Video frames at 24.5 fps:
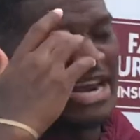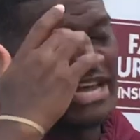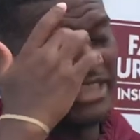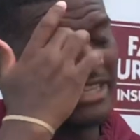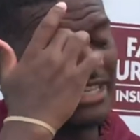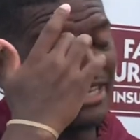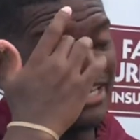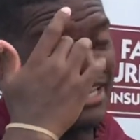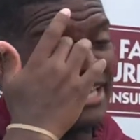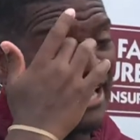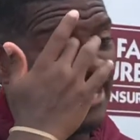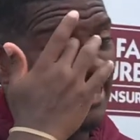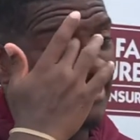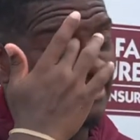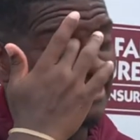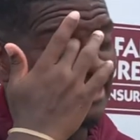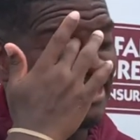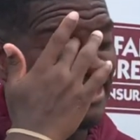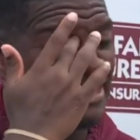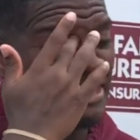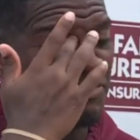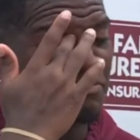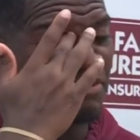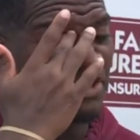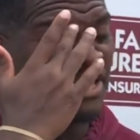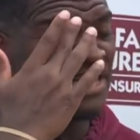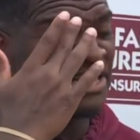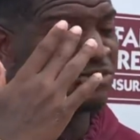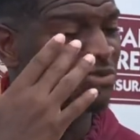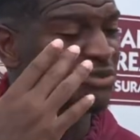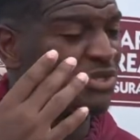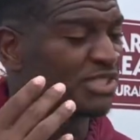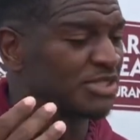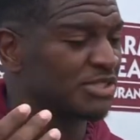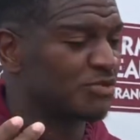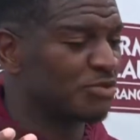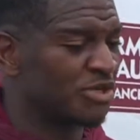And I think he plays
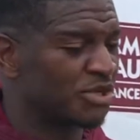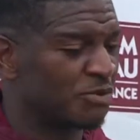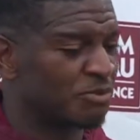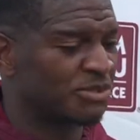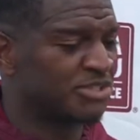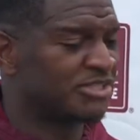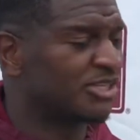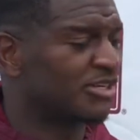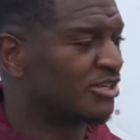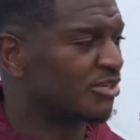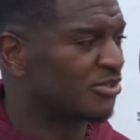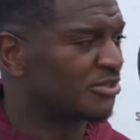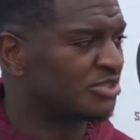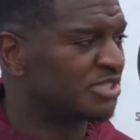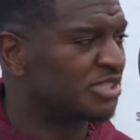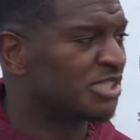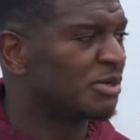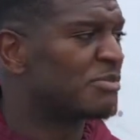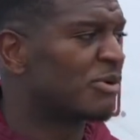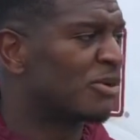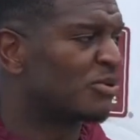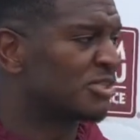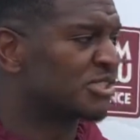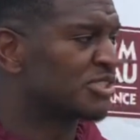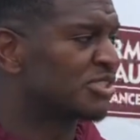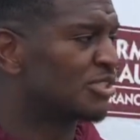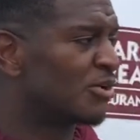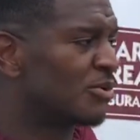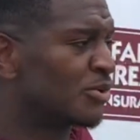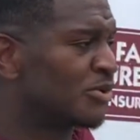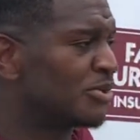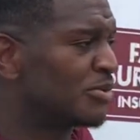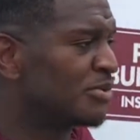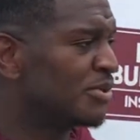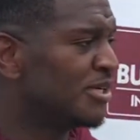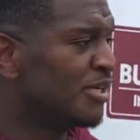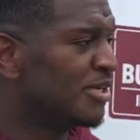with a particular chip on his
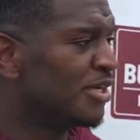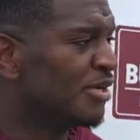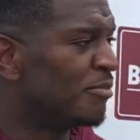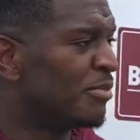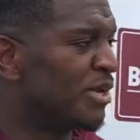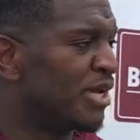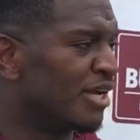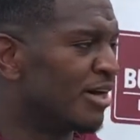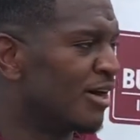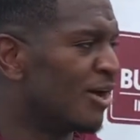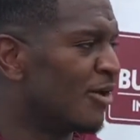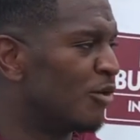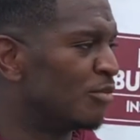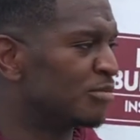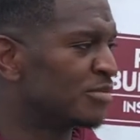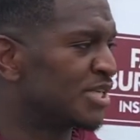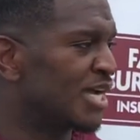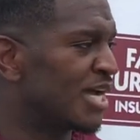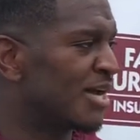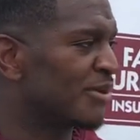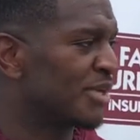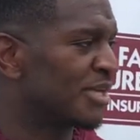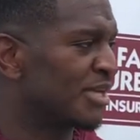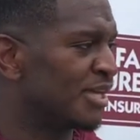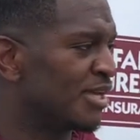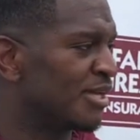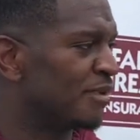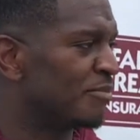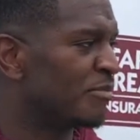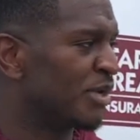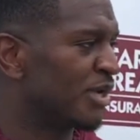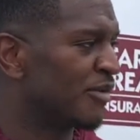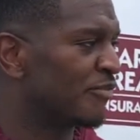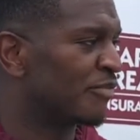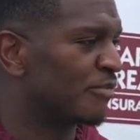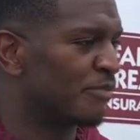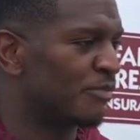shoulder, being a hometown kid,
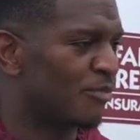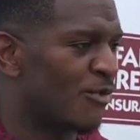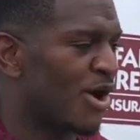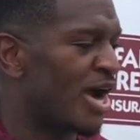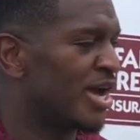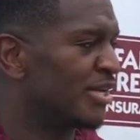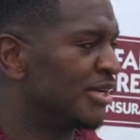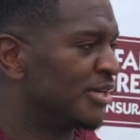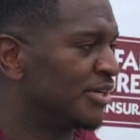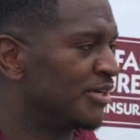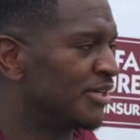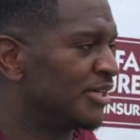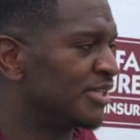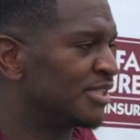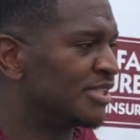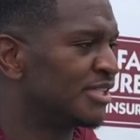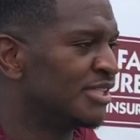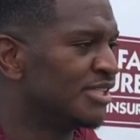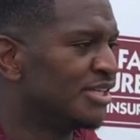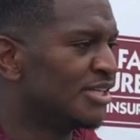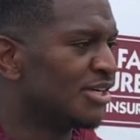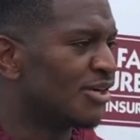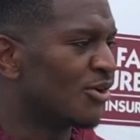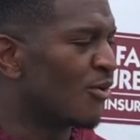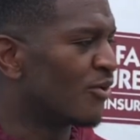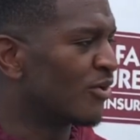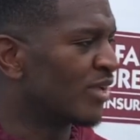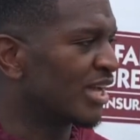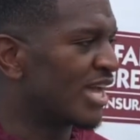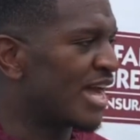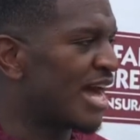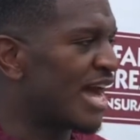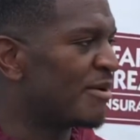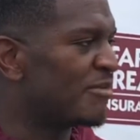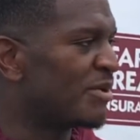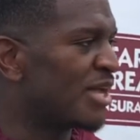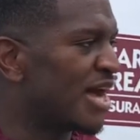being from right here, and going to
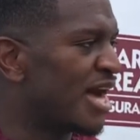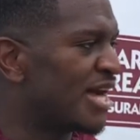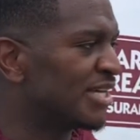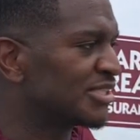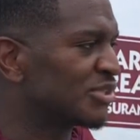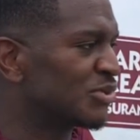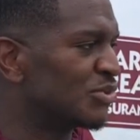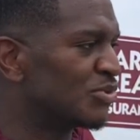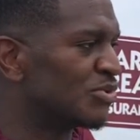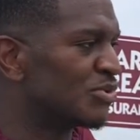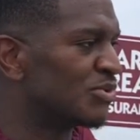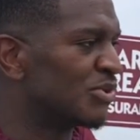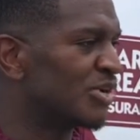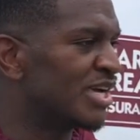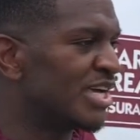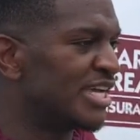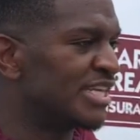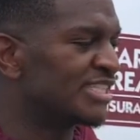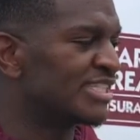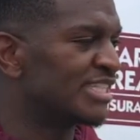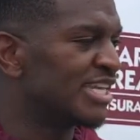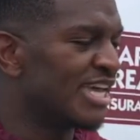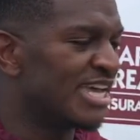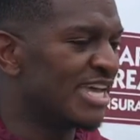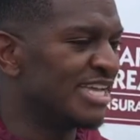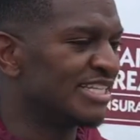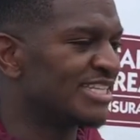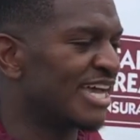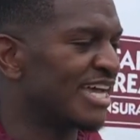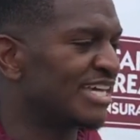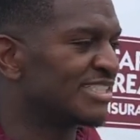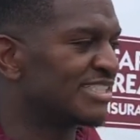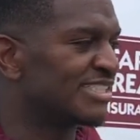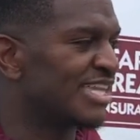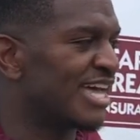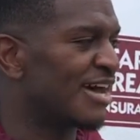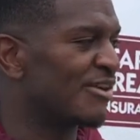Gabby High School. He
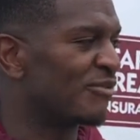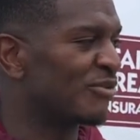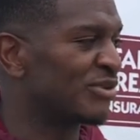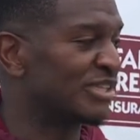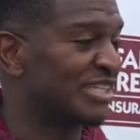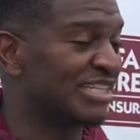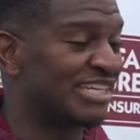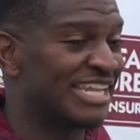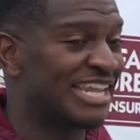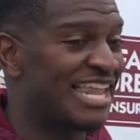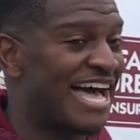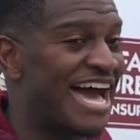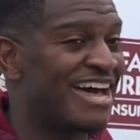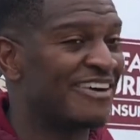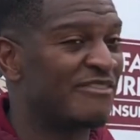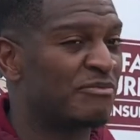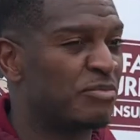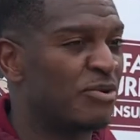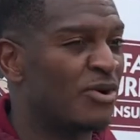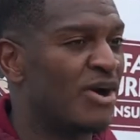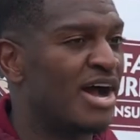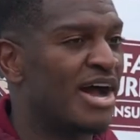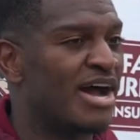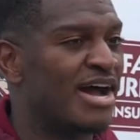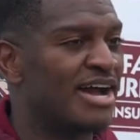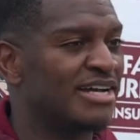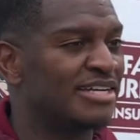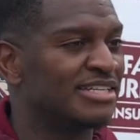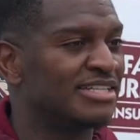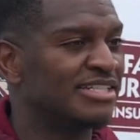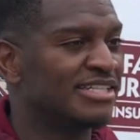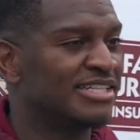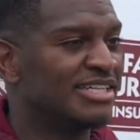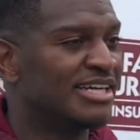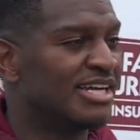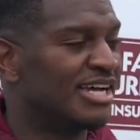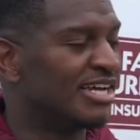takes that with a lot of pride.
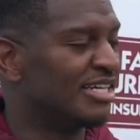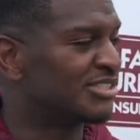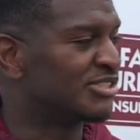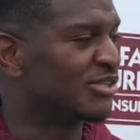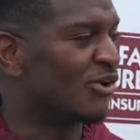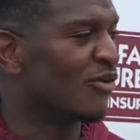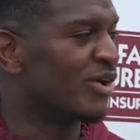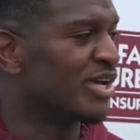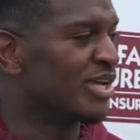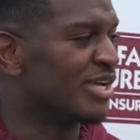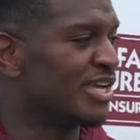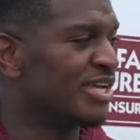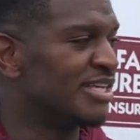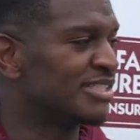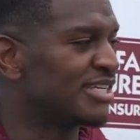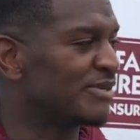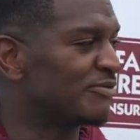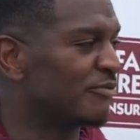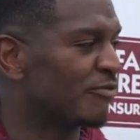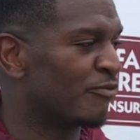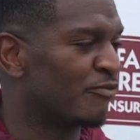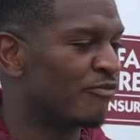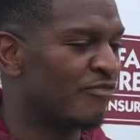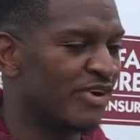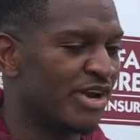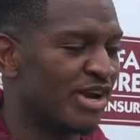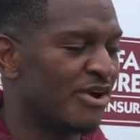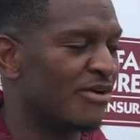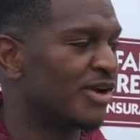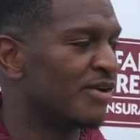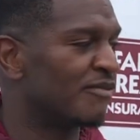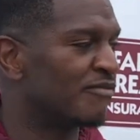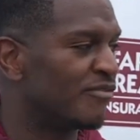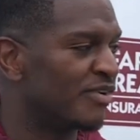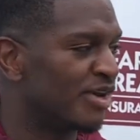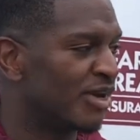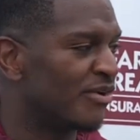And so he's
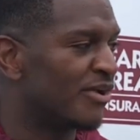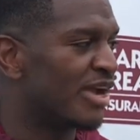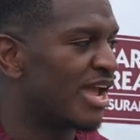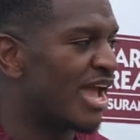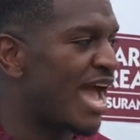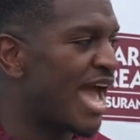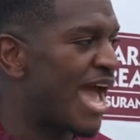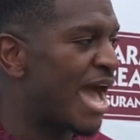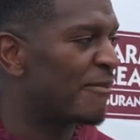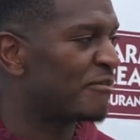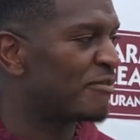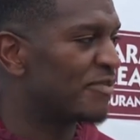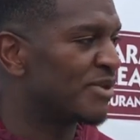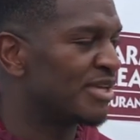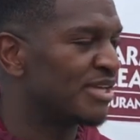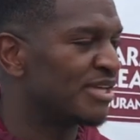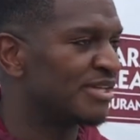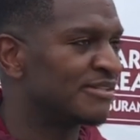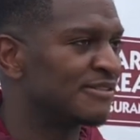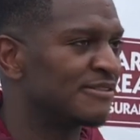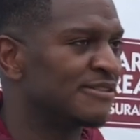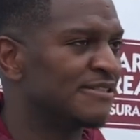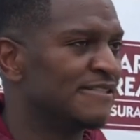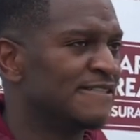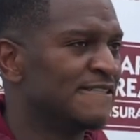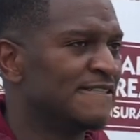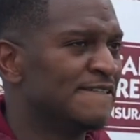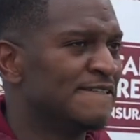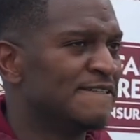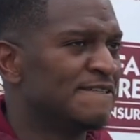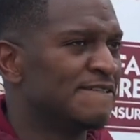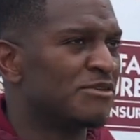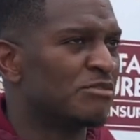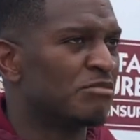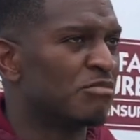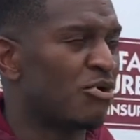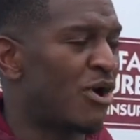very, very happy and
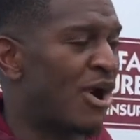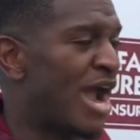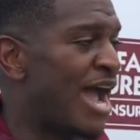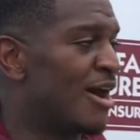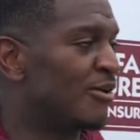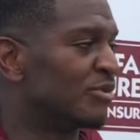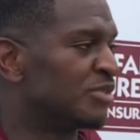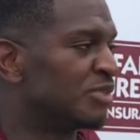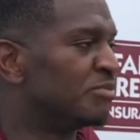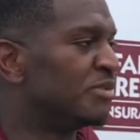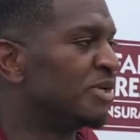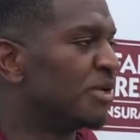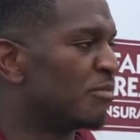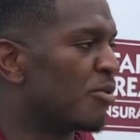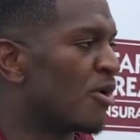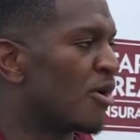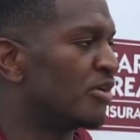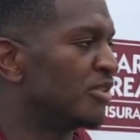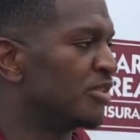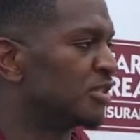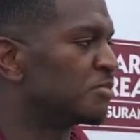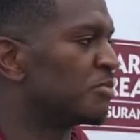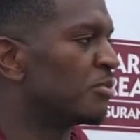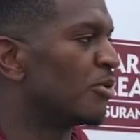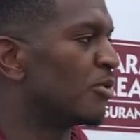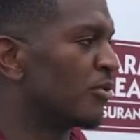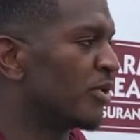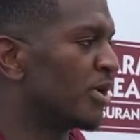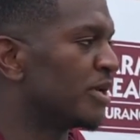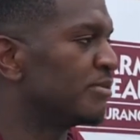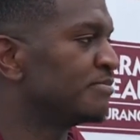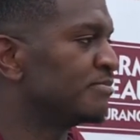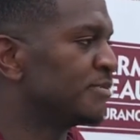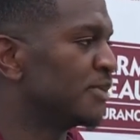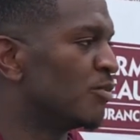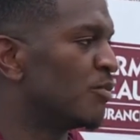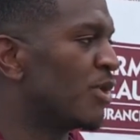proud to be a part of this program
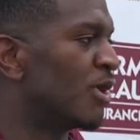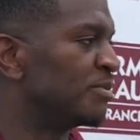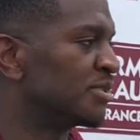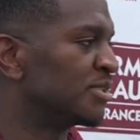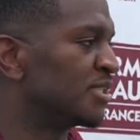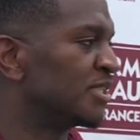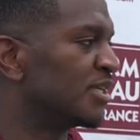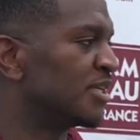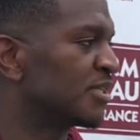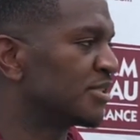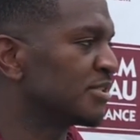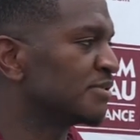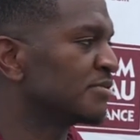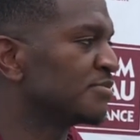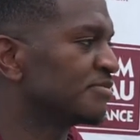and represent us.